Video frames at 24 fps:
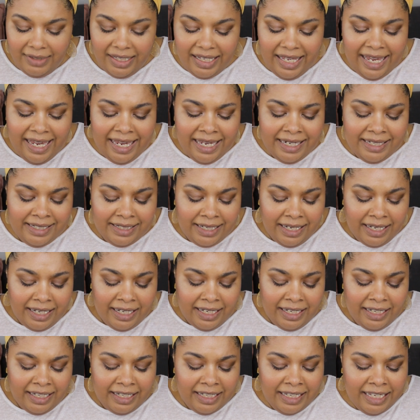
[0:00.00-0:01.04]
And
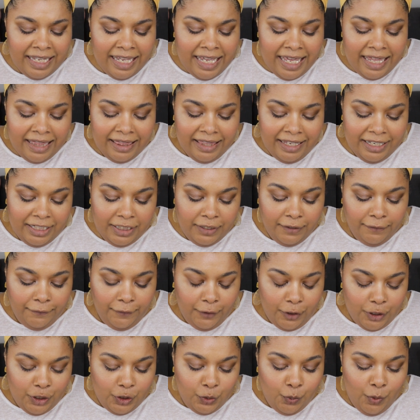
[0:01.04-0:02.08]
this
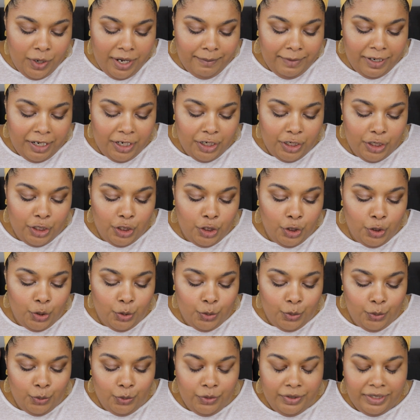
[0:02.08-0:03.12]
first one I'm gonna
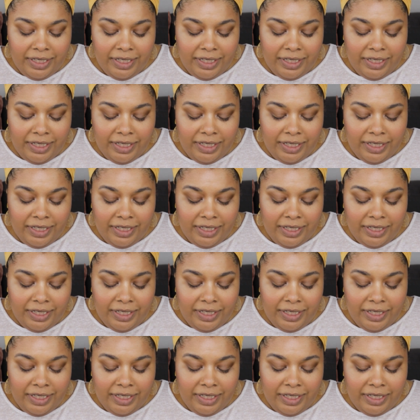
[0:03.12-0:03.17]
use,